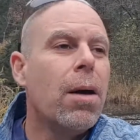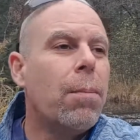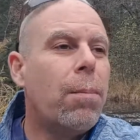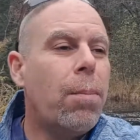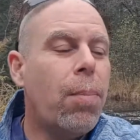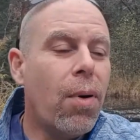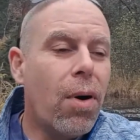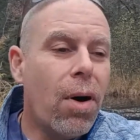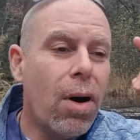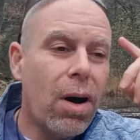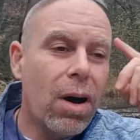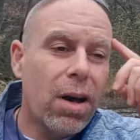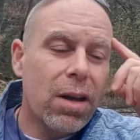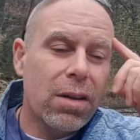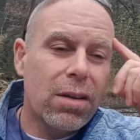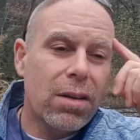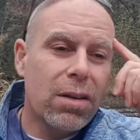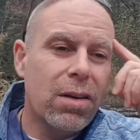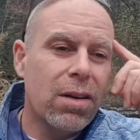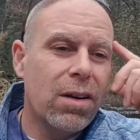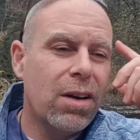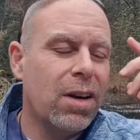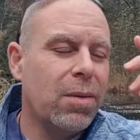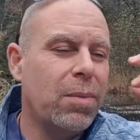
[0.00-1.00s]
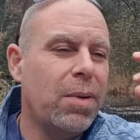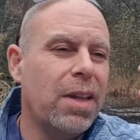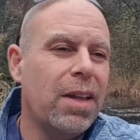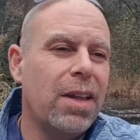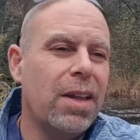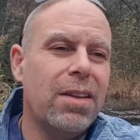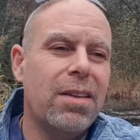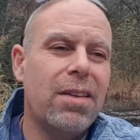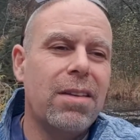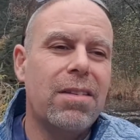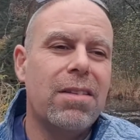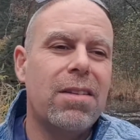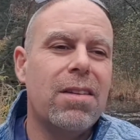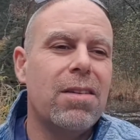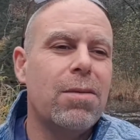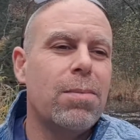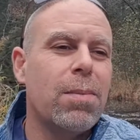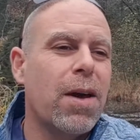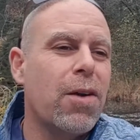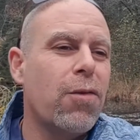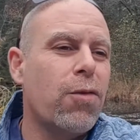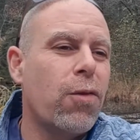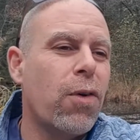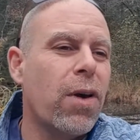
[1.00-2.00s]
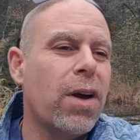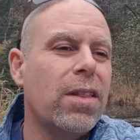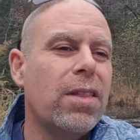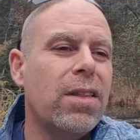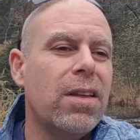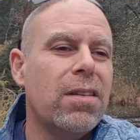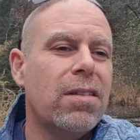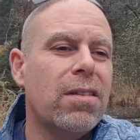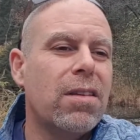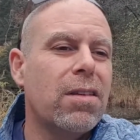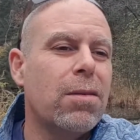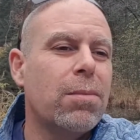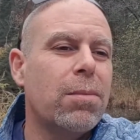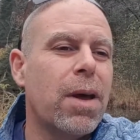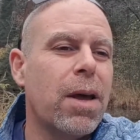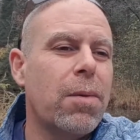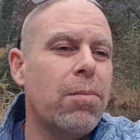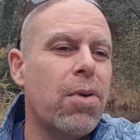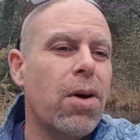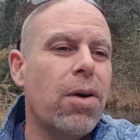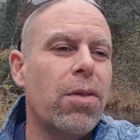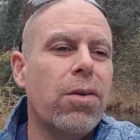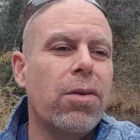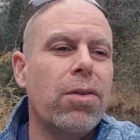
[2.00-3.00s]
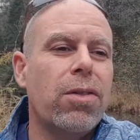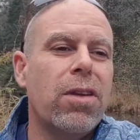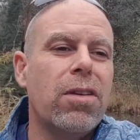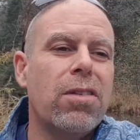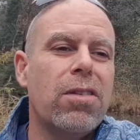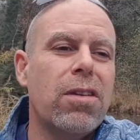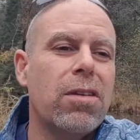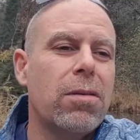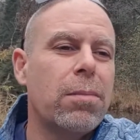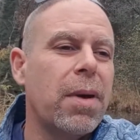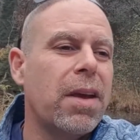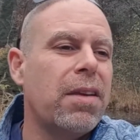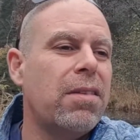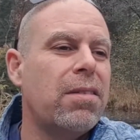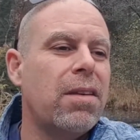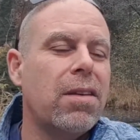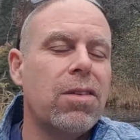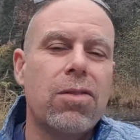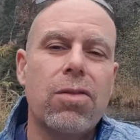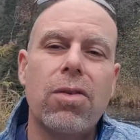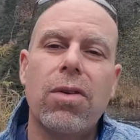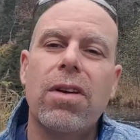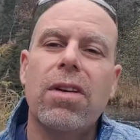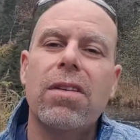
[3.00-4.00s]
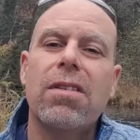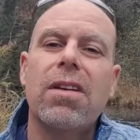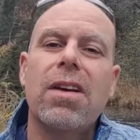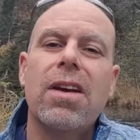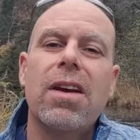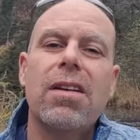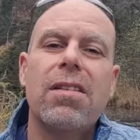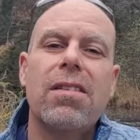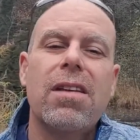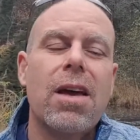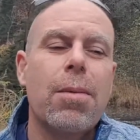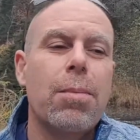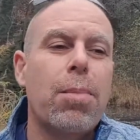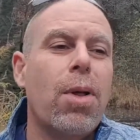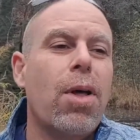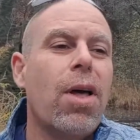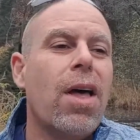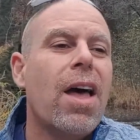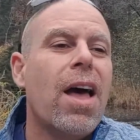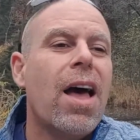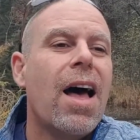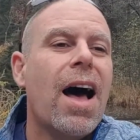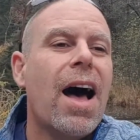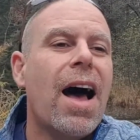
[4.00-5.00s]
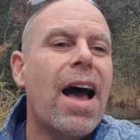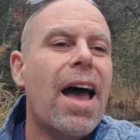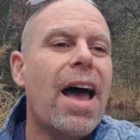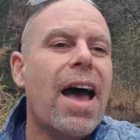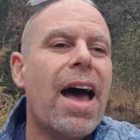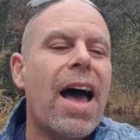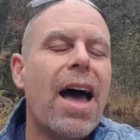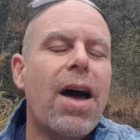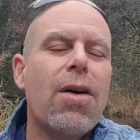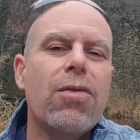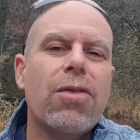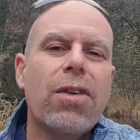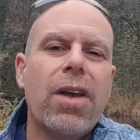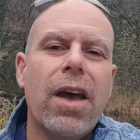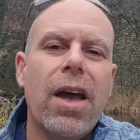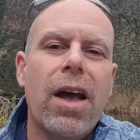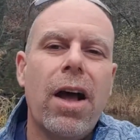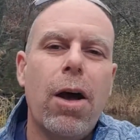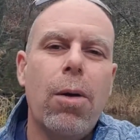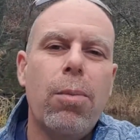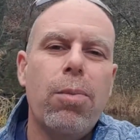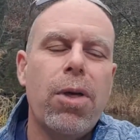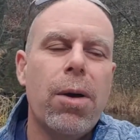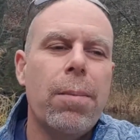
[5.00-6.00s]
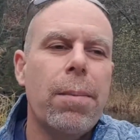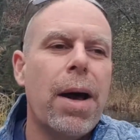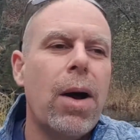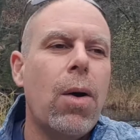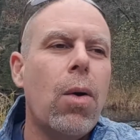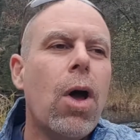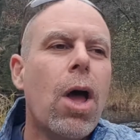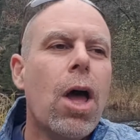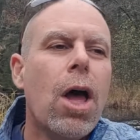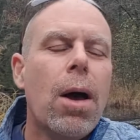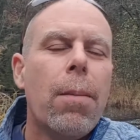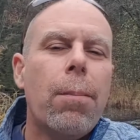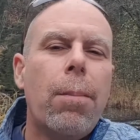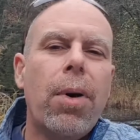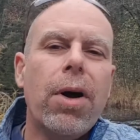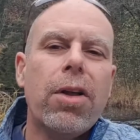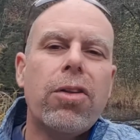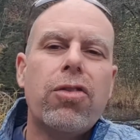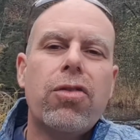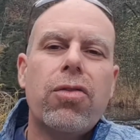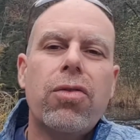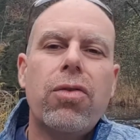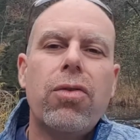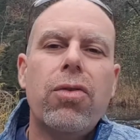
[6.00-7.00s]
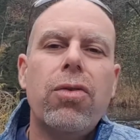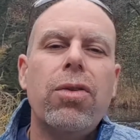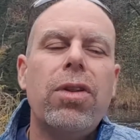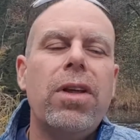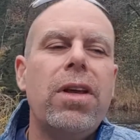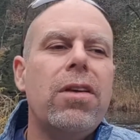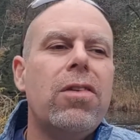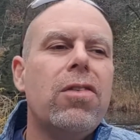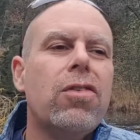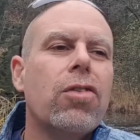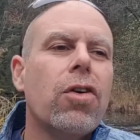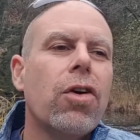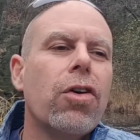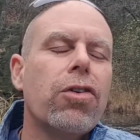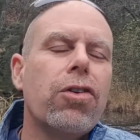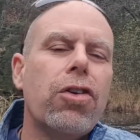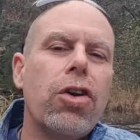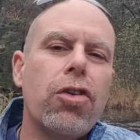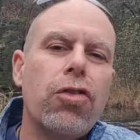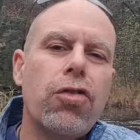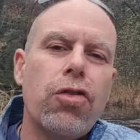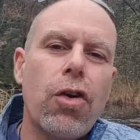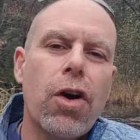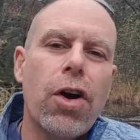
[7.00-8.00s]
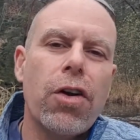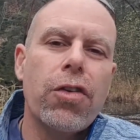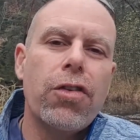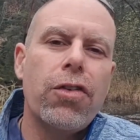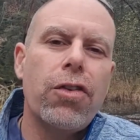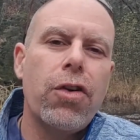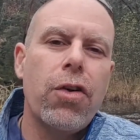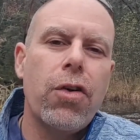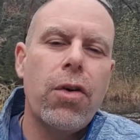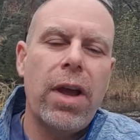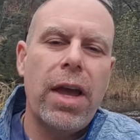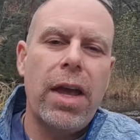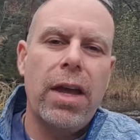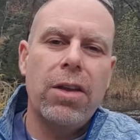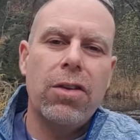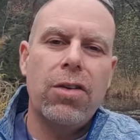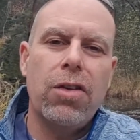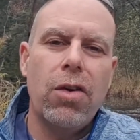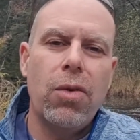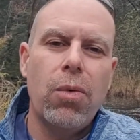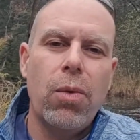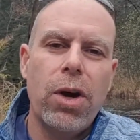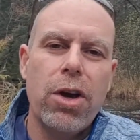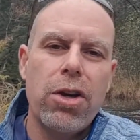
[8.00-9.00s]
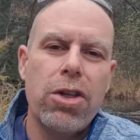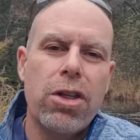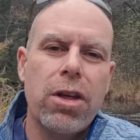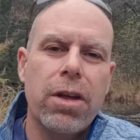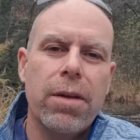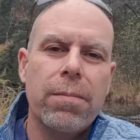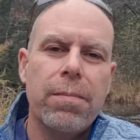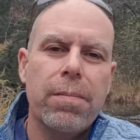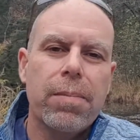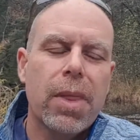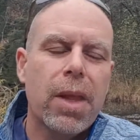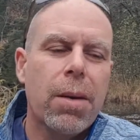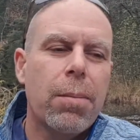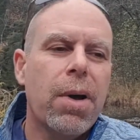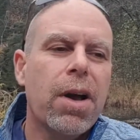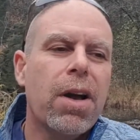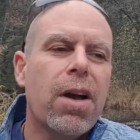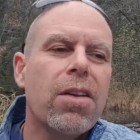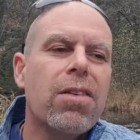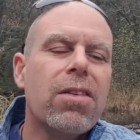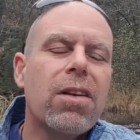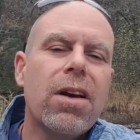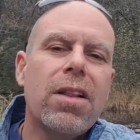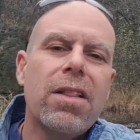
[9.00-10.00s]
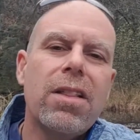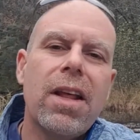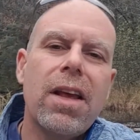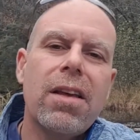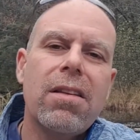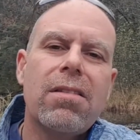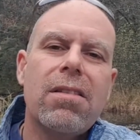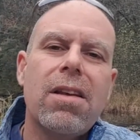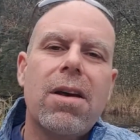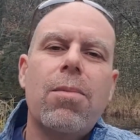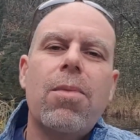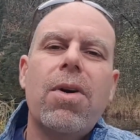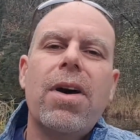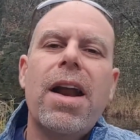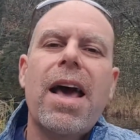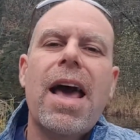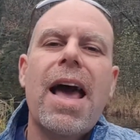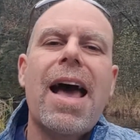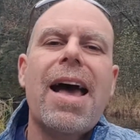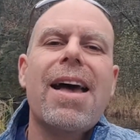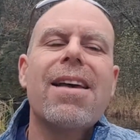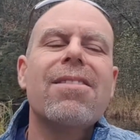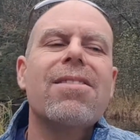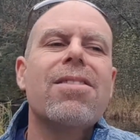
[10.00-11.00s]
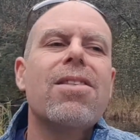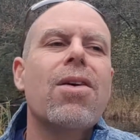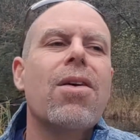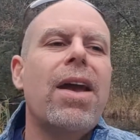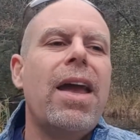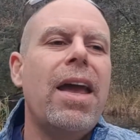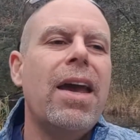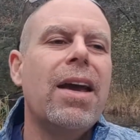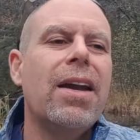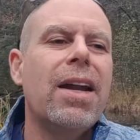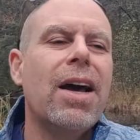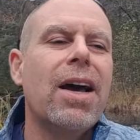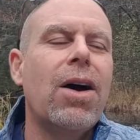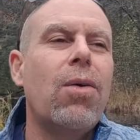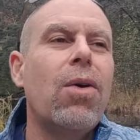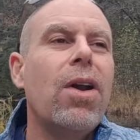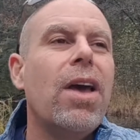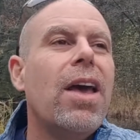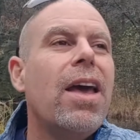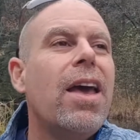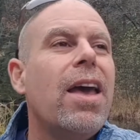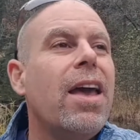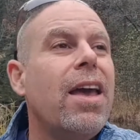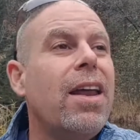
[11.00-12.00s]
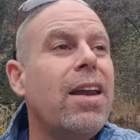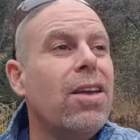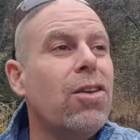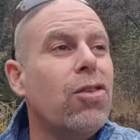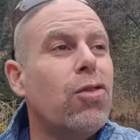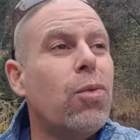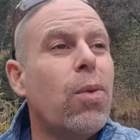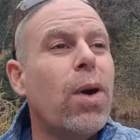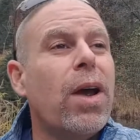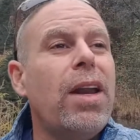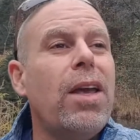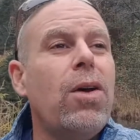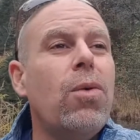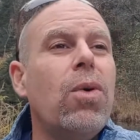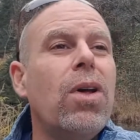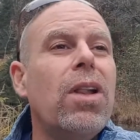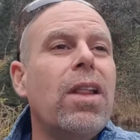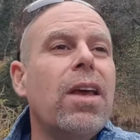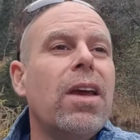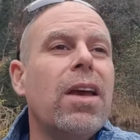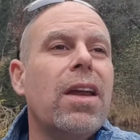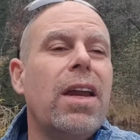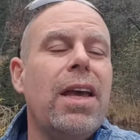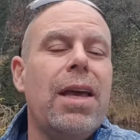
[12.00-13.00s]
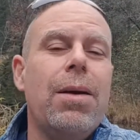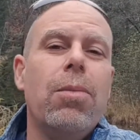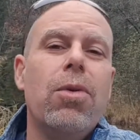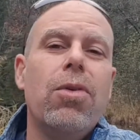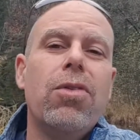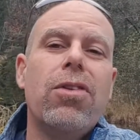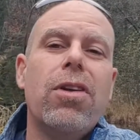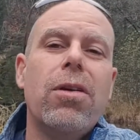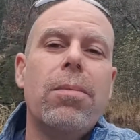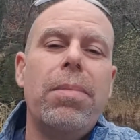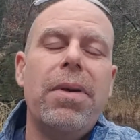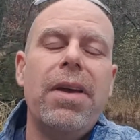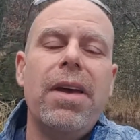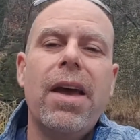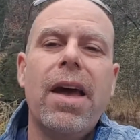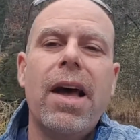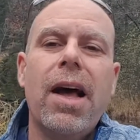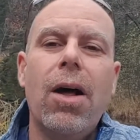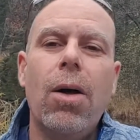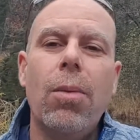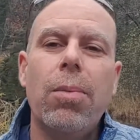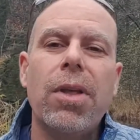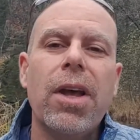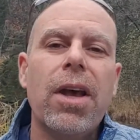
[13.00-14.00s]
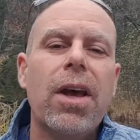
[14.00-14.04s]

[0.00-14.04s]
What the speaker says: But you're going to be like, this is my friend, this is my brother, this is my sister, as an example. I have to help them out. But truly start to trust your intuition, because unless someone has their hand out and is ready, willing, and able to be helped,